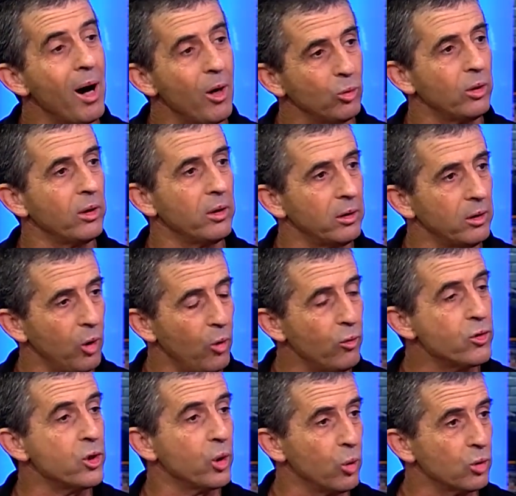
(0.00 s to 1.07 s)
mountain of
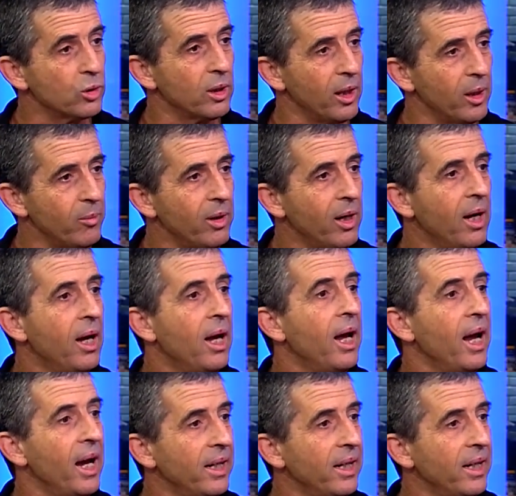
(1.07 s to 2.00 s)
Jerusalem, okay.